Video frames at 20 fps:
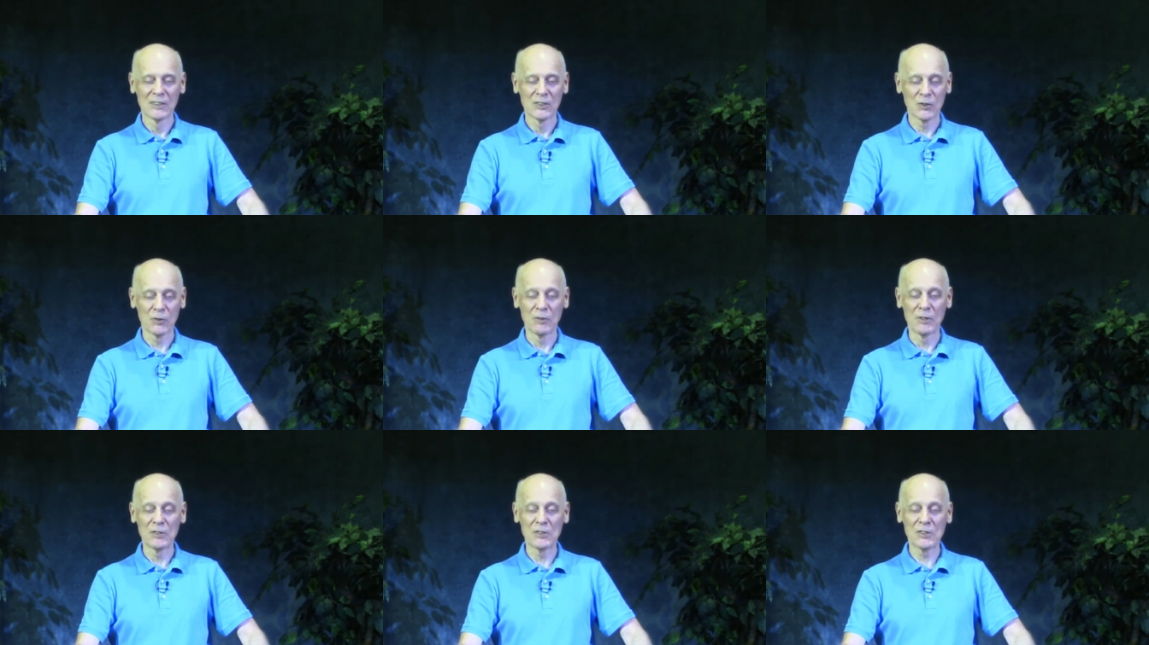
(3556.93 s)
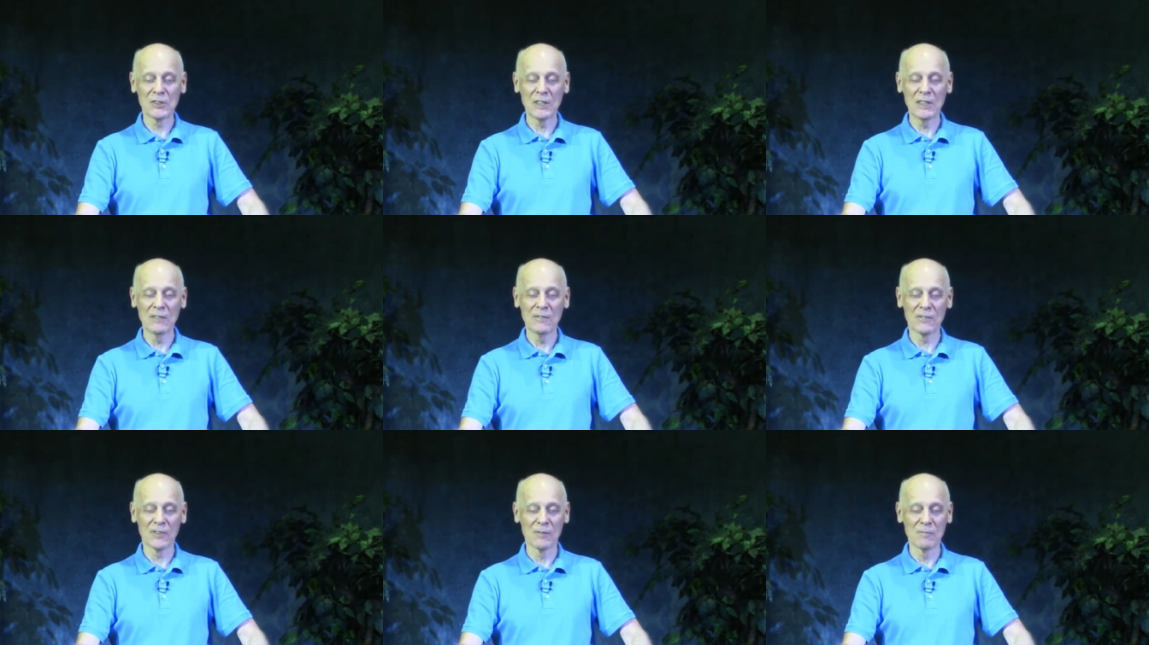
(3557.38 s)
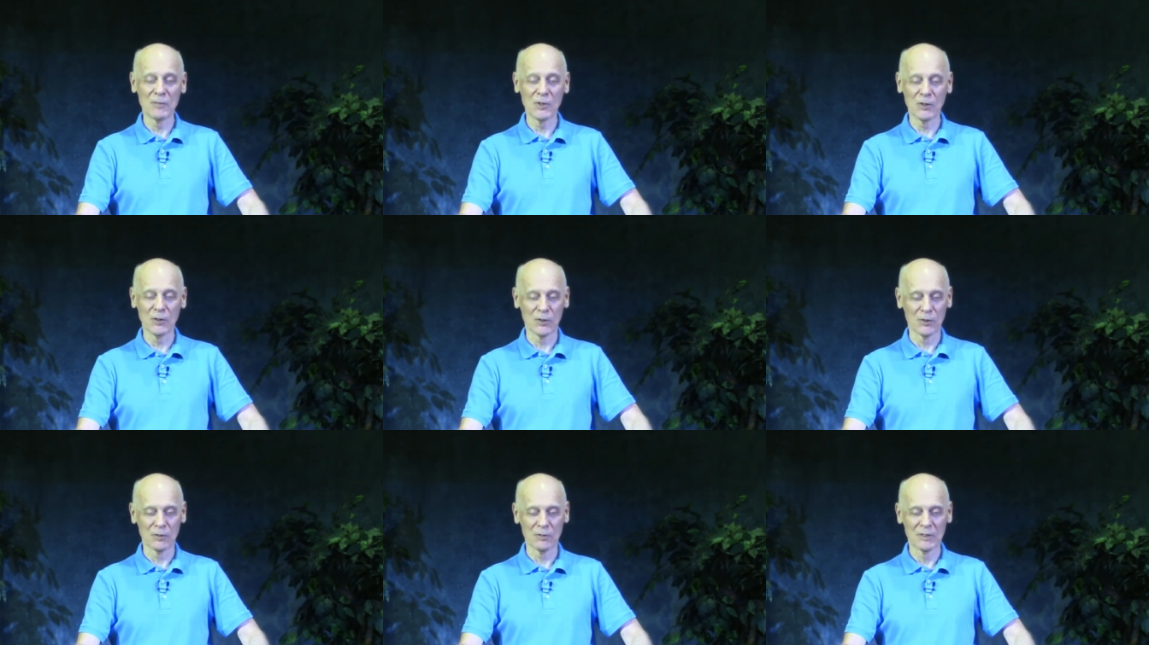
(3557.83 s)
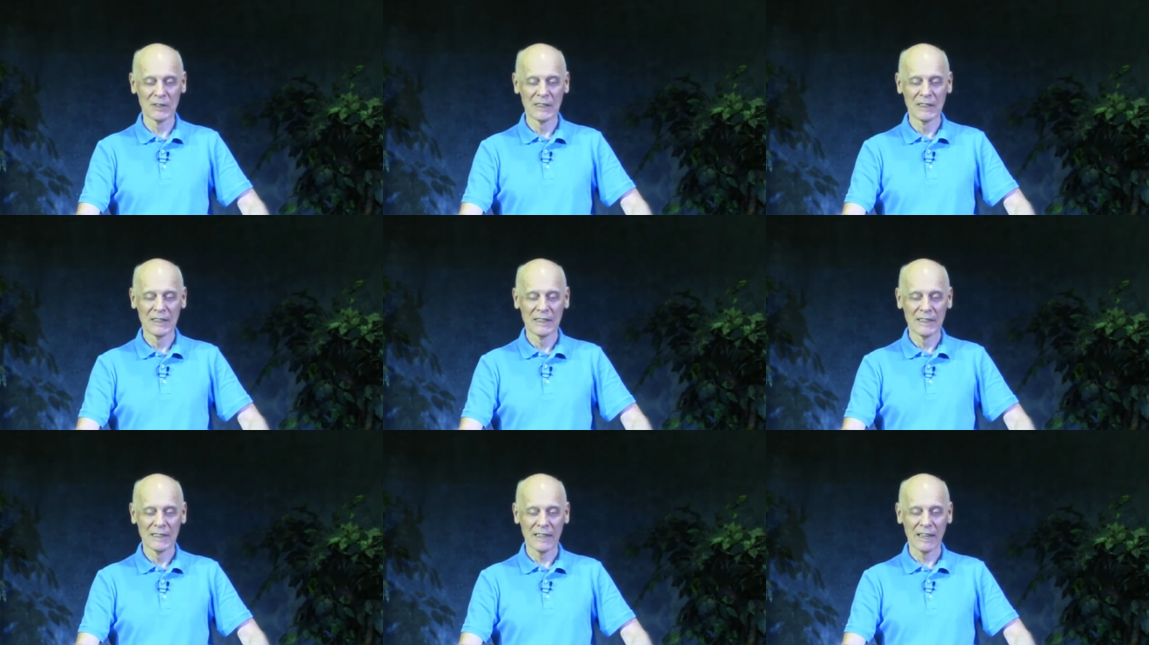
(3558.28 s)
to receive from you
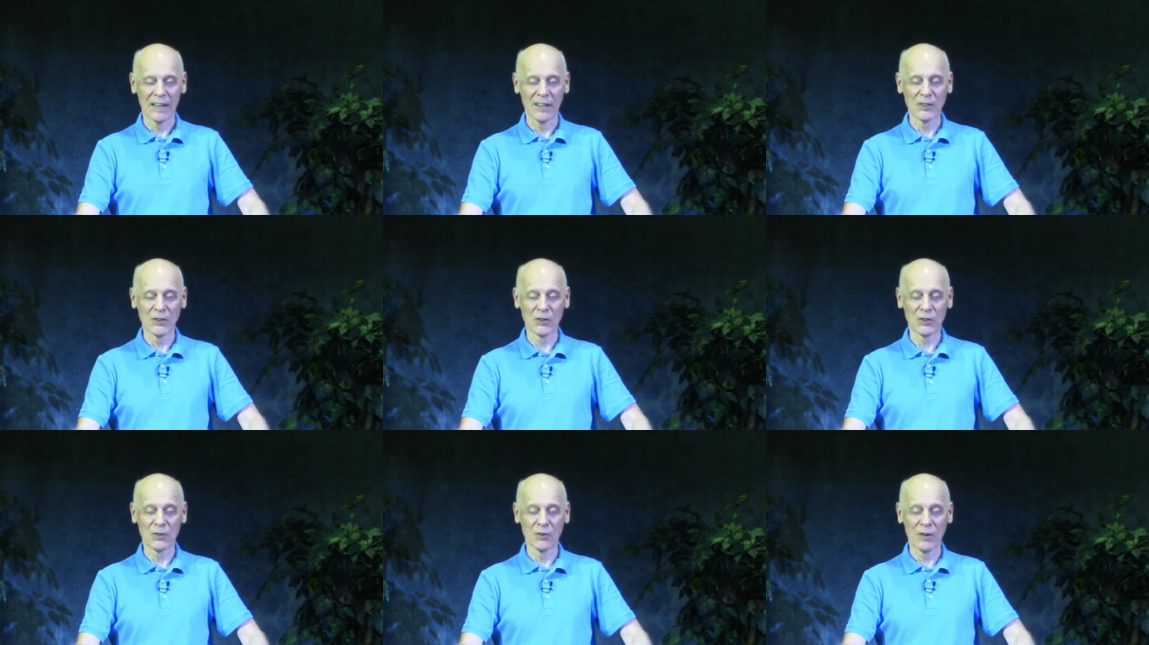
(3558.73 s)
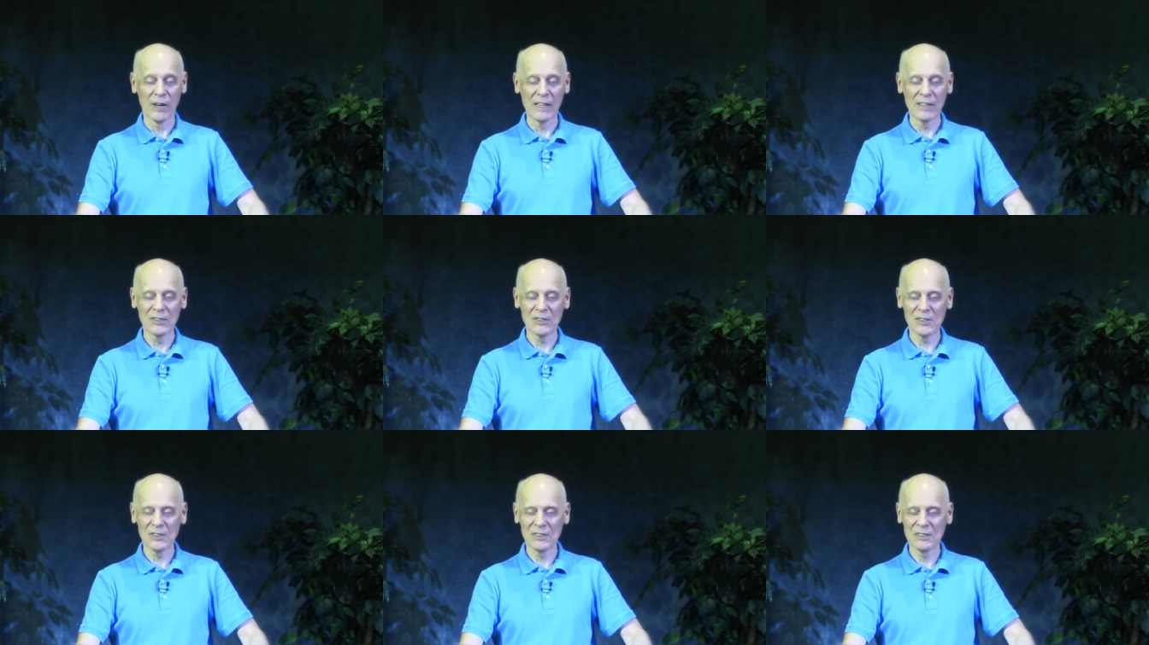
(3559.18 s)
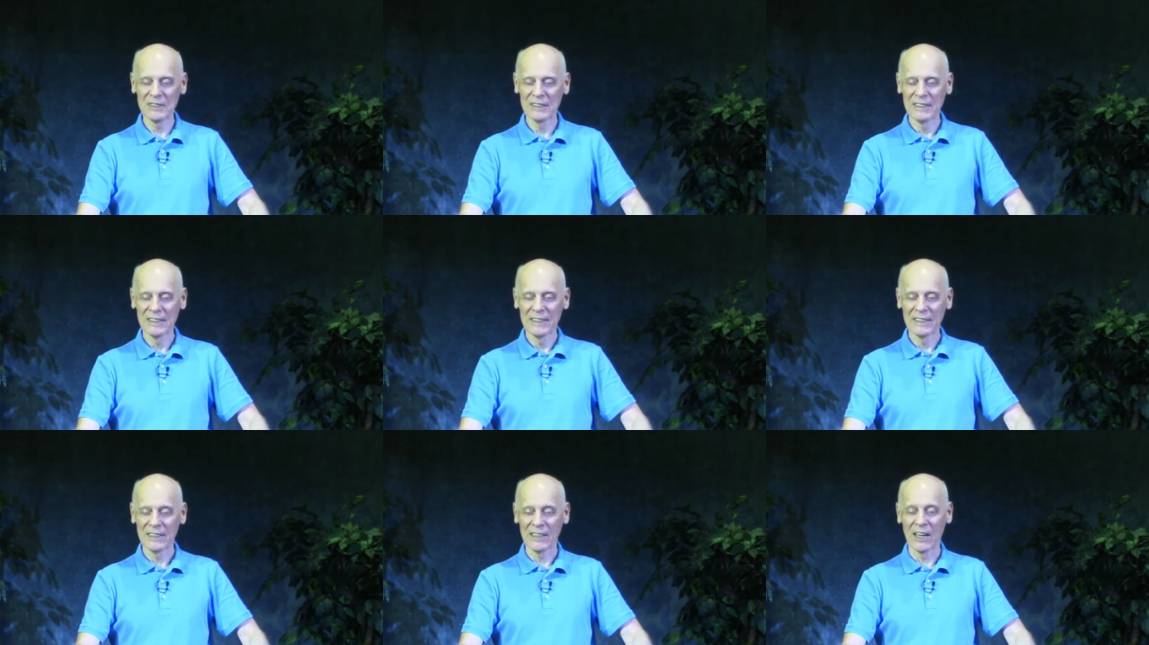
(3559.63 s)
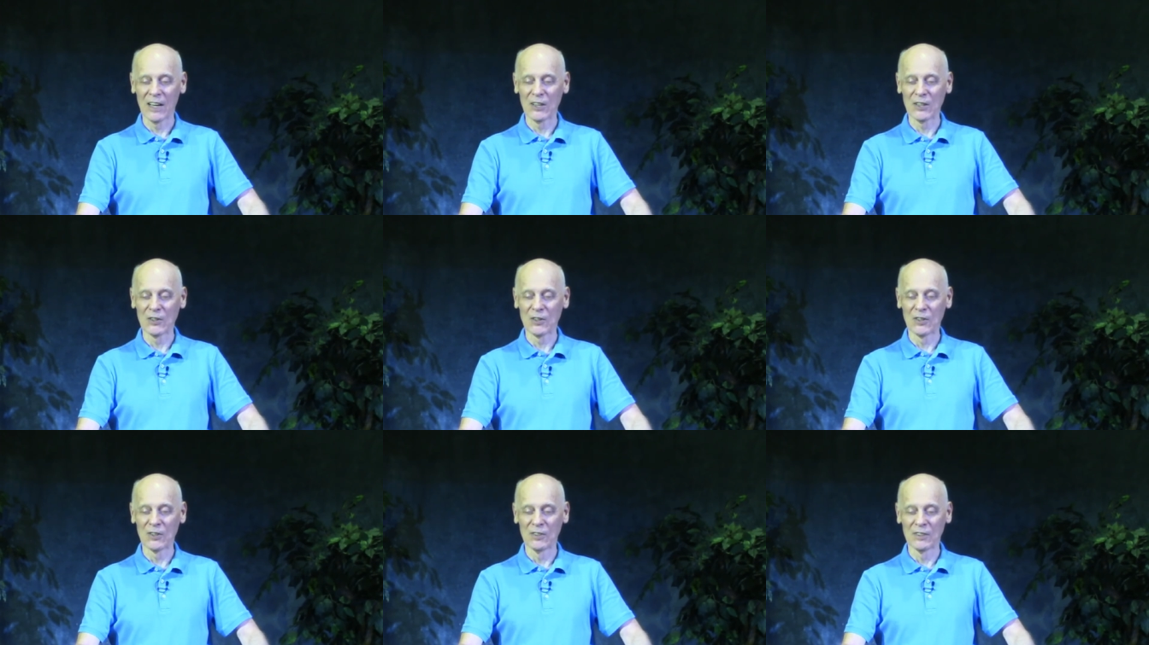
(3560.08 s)
uh, your grace, uh,
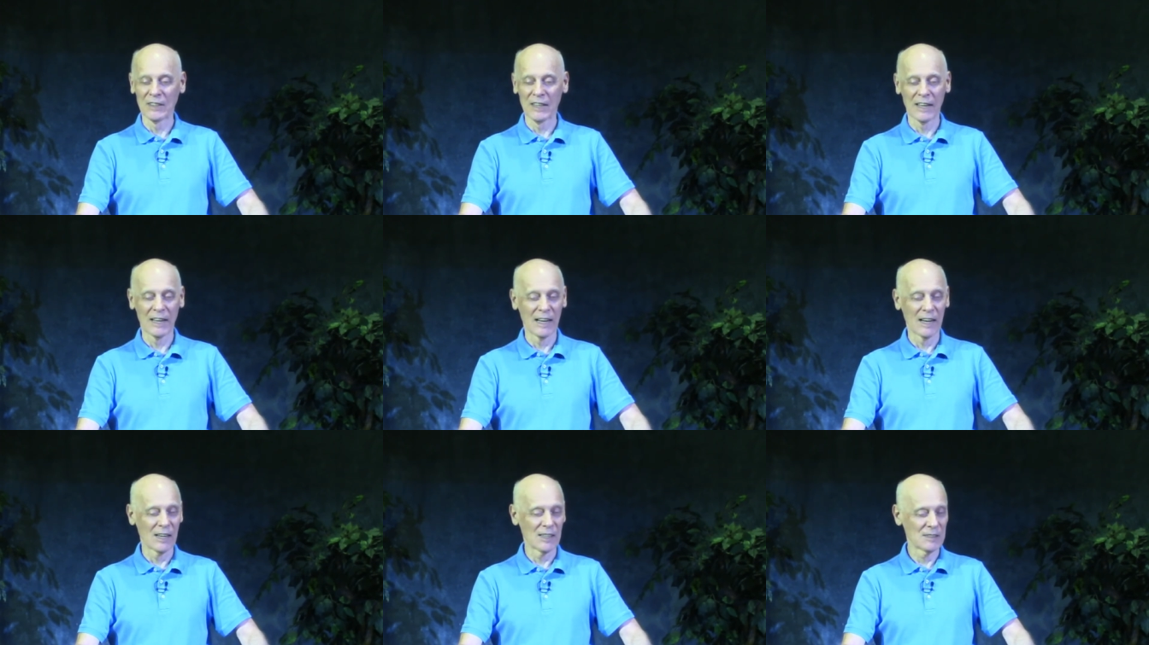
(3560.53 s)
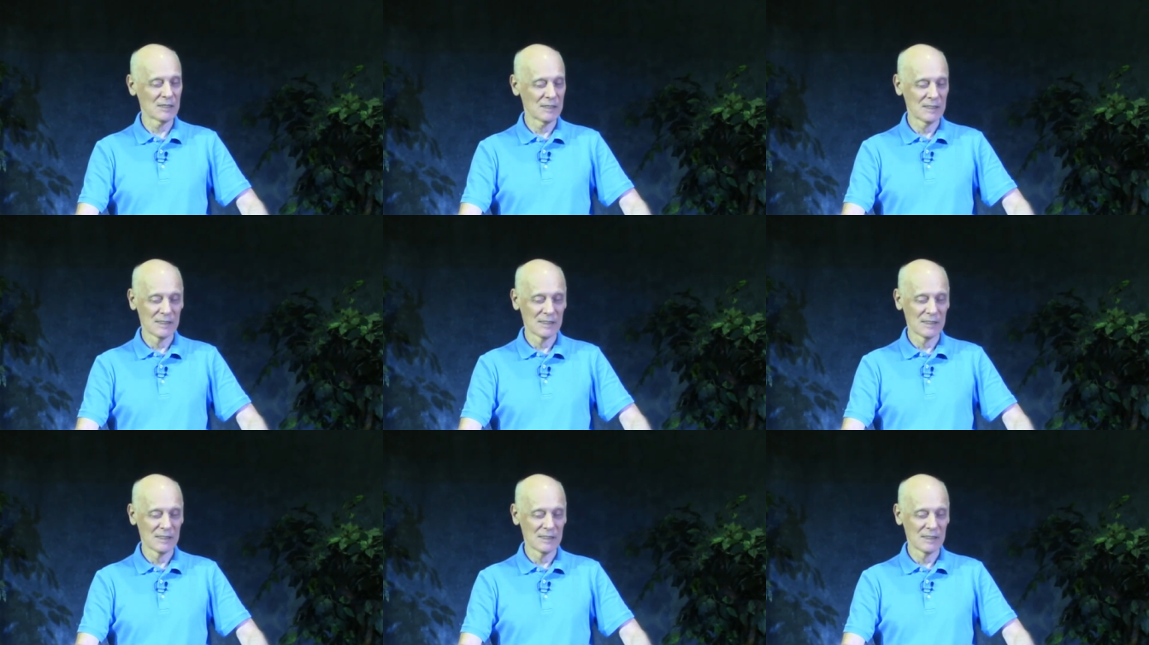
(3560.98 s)
your uh,